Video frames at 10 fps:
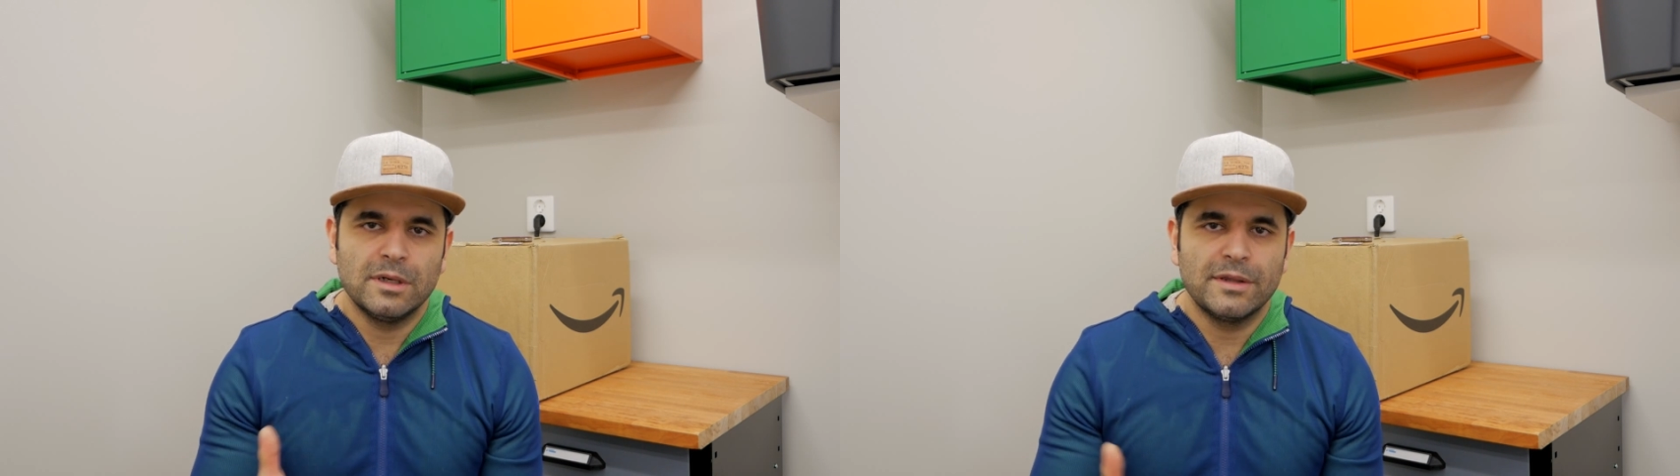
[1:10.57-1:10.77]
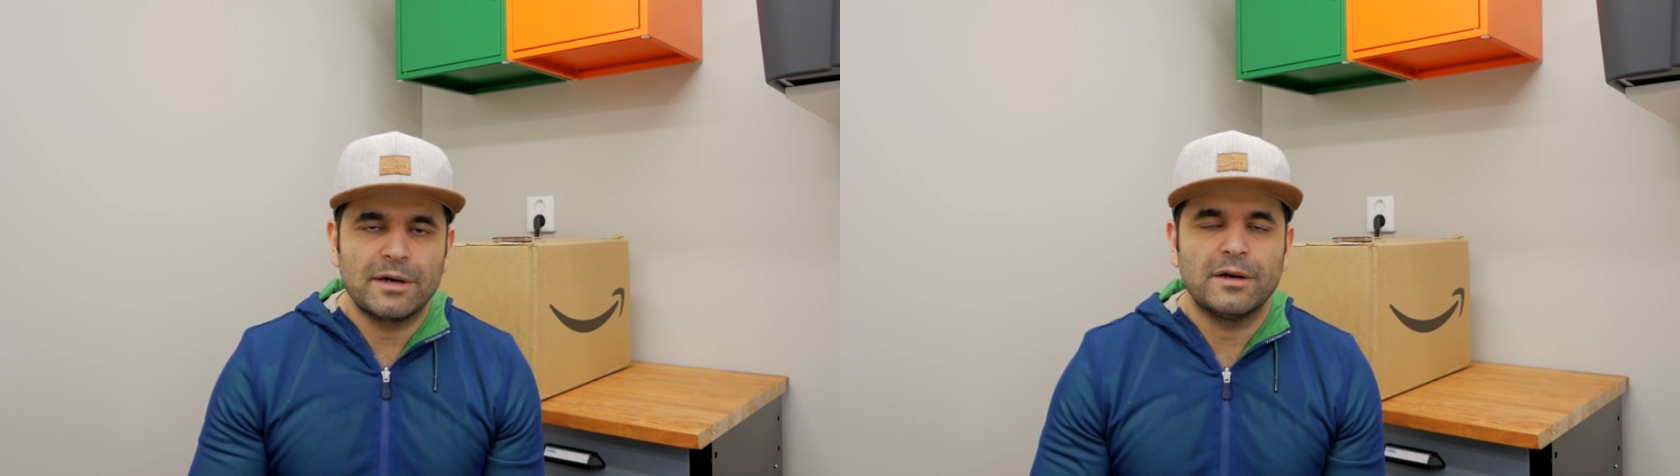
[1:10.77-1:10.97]

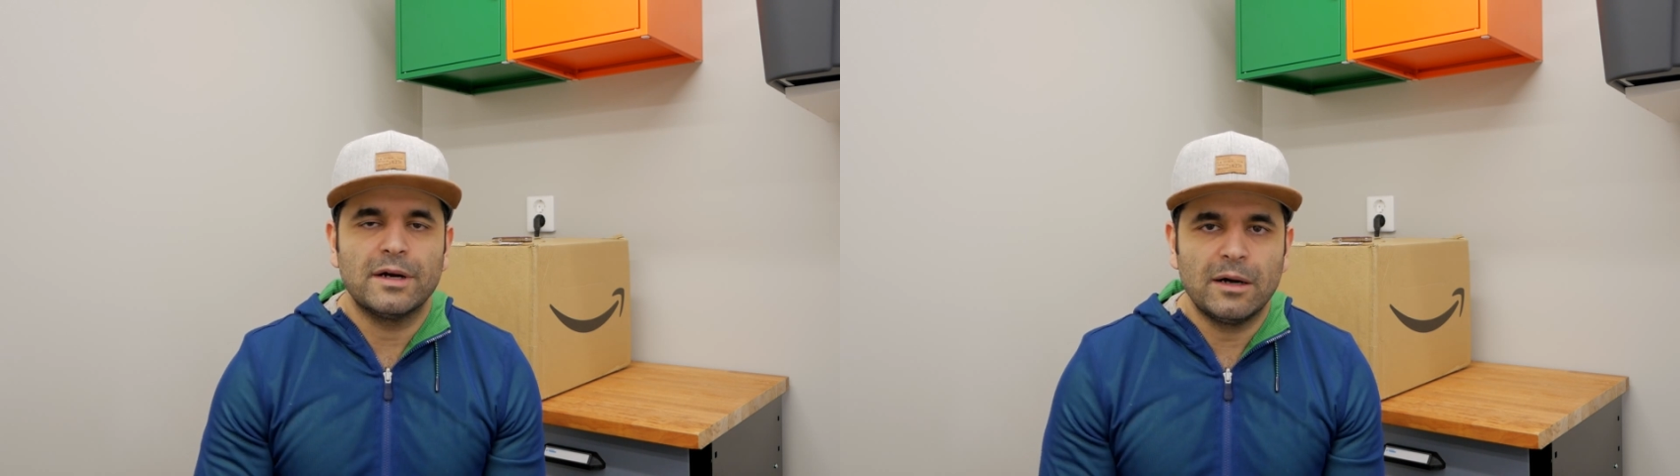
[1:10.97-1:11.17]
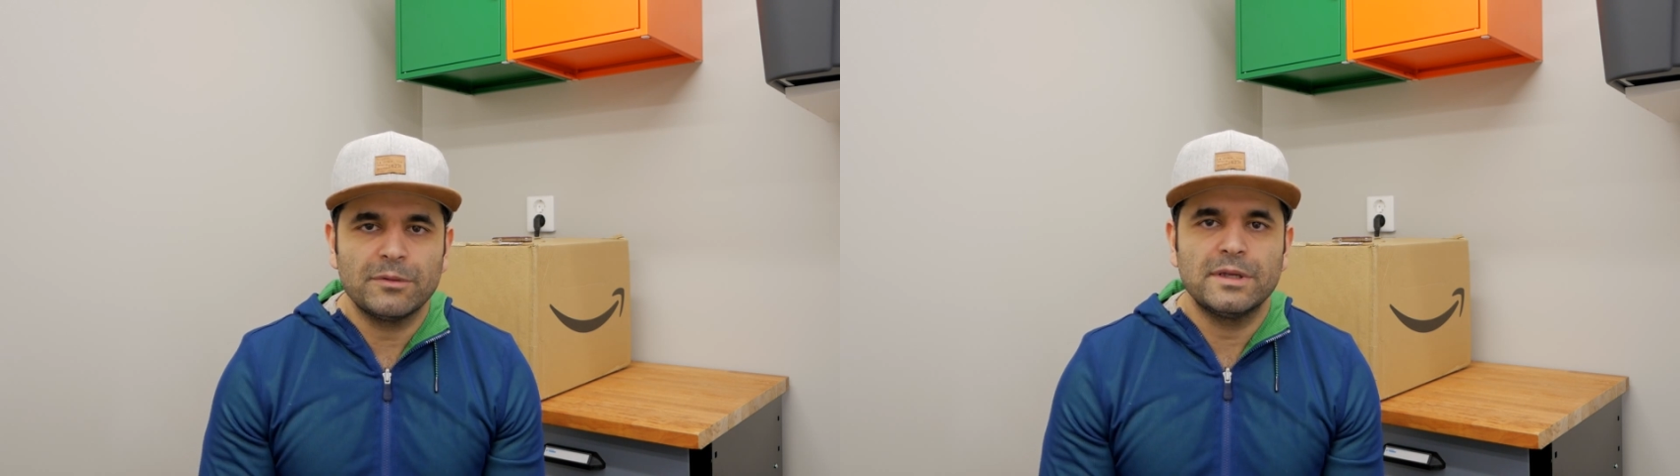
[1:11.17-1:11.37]
that
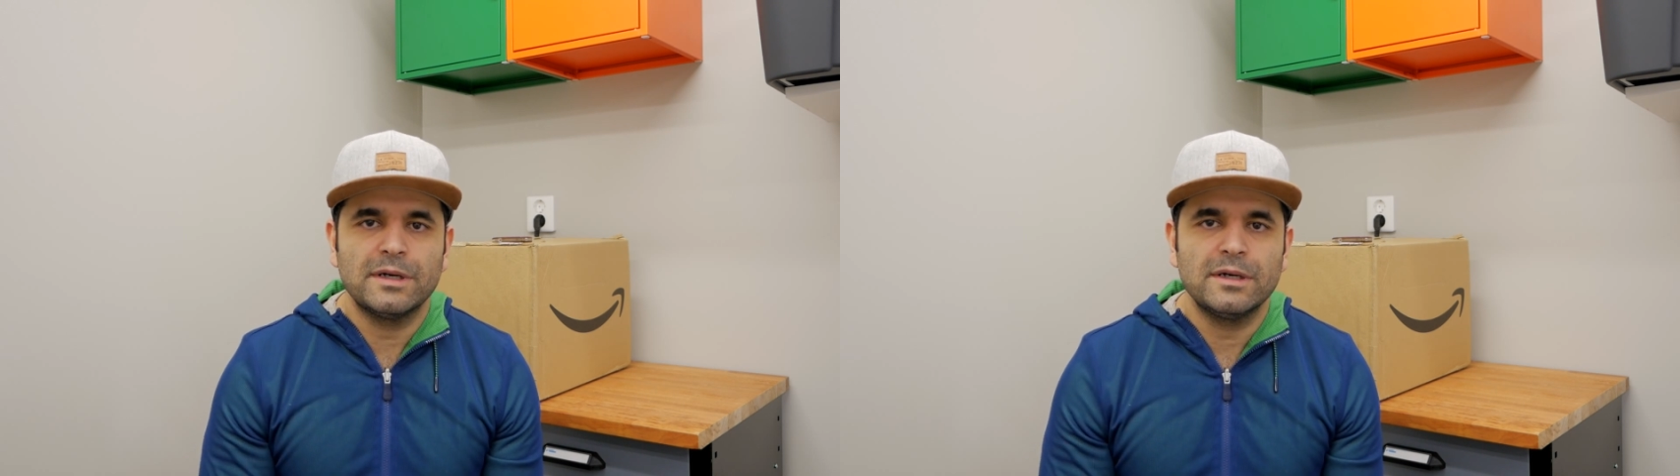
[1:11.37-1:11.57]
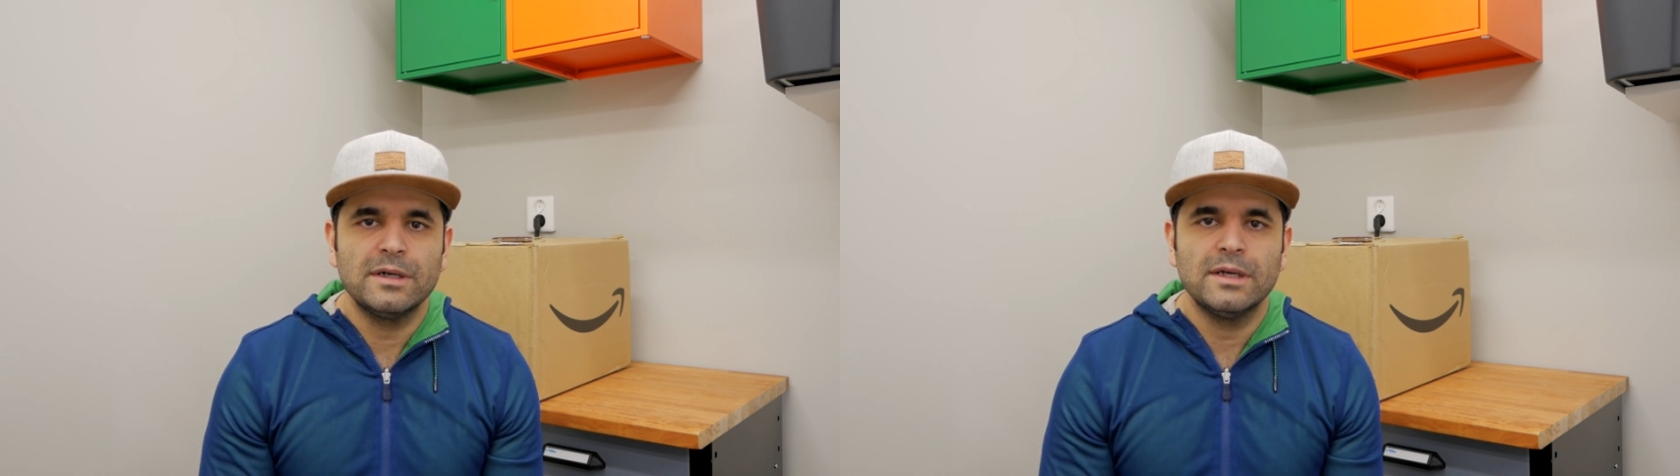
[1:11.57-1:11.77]
are out
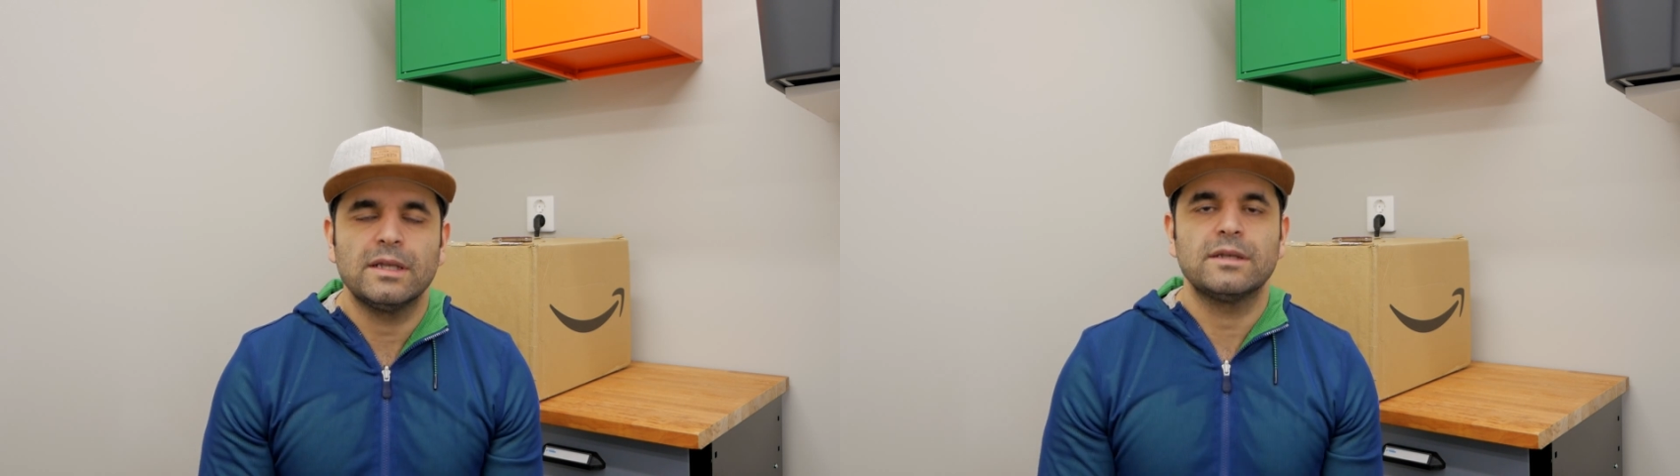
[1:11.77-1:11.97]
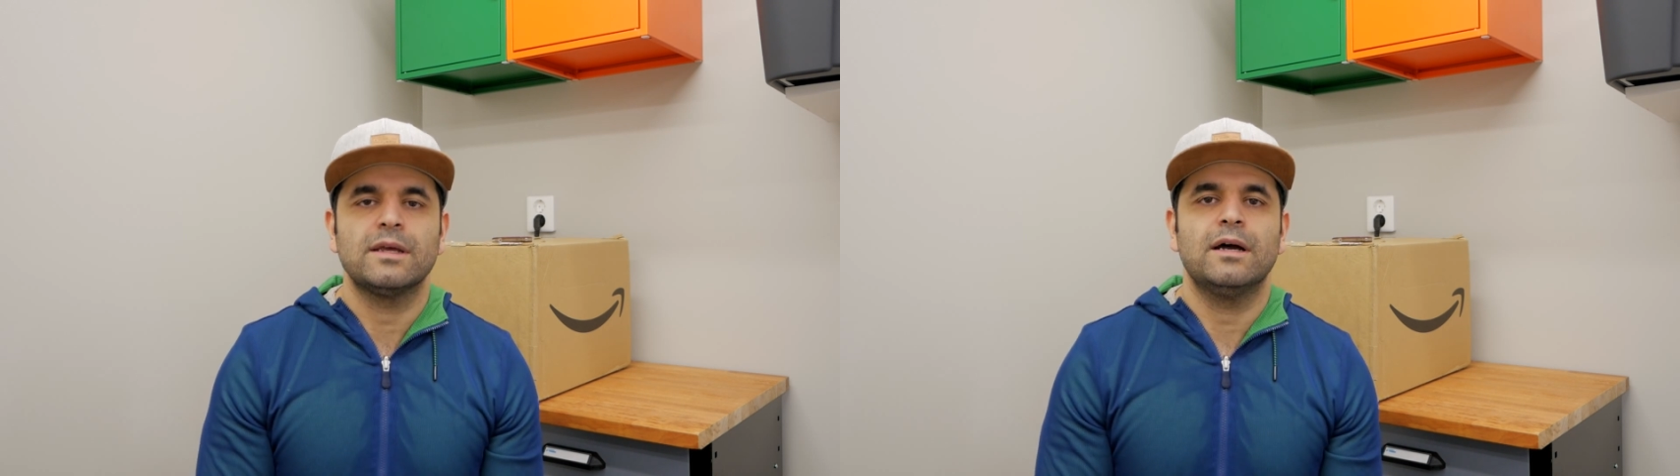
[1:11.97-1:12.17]
there,
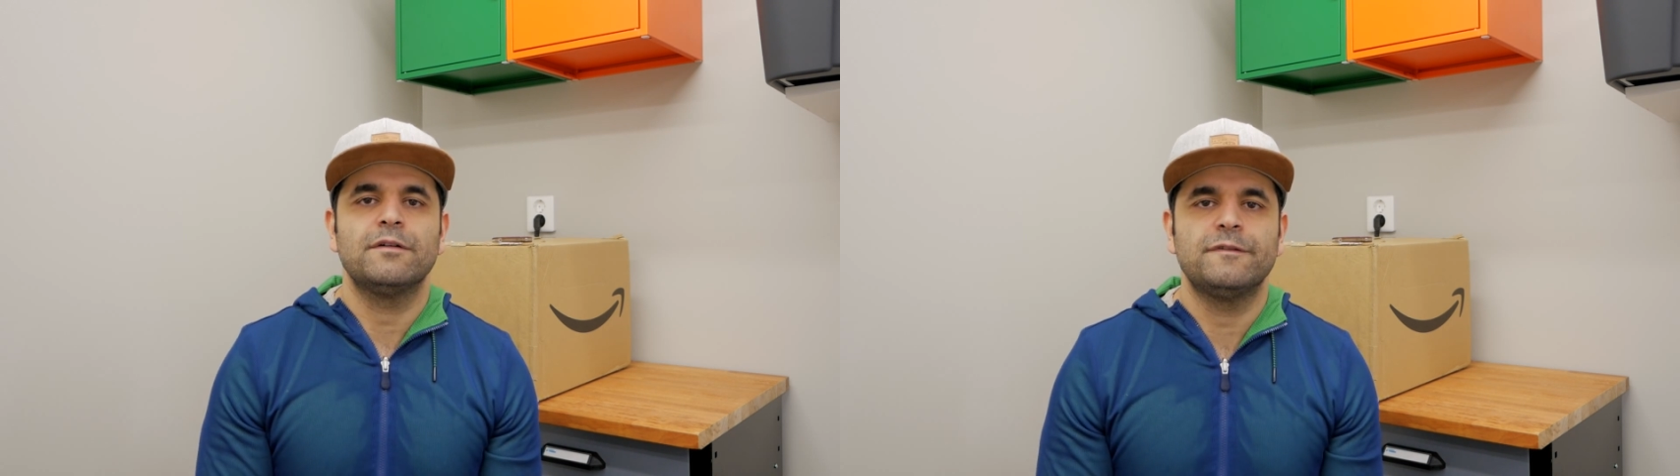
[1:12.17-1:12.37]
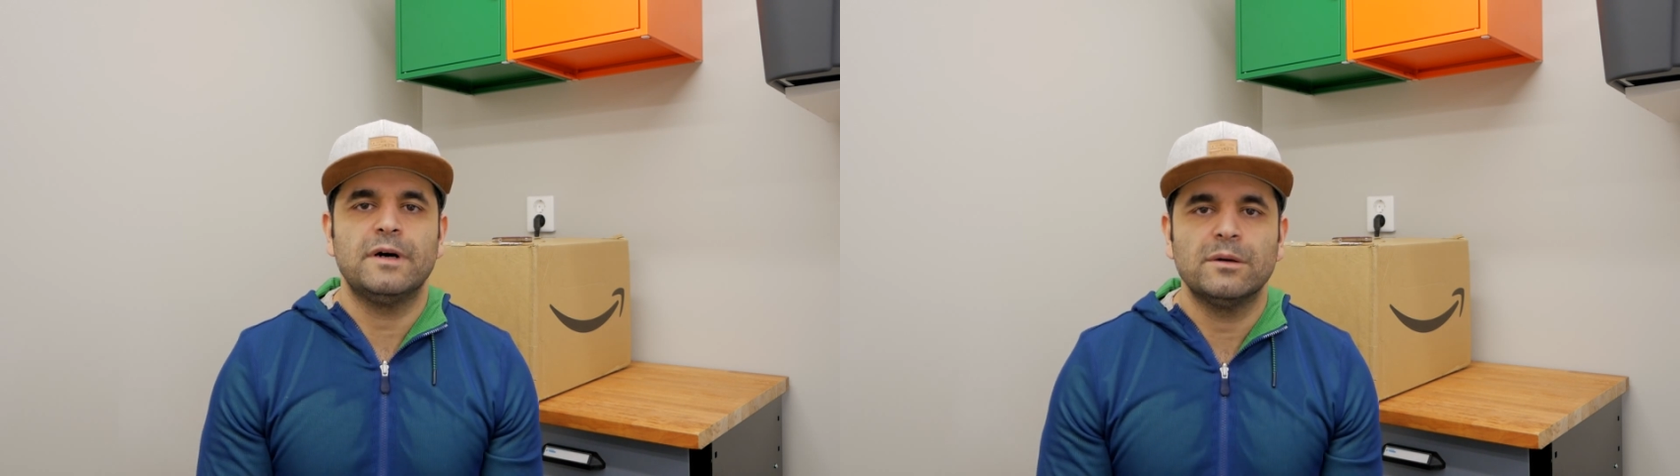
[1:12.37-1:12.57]
and I
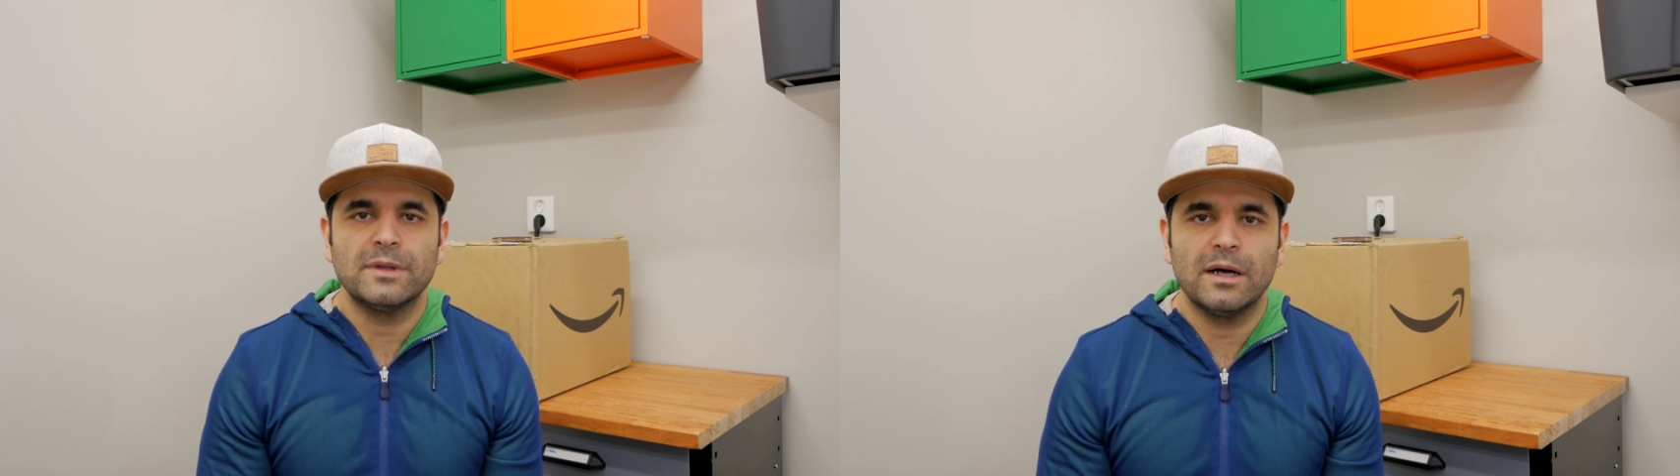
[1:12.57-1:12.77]
found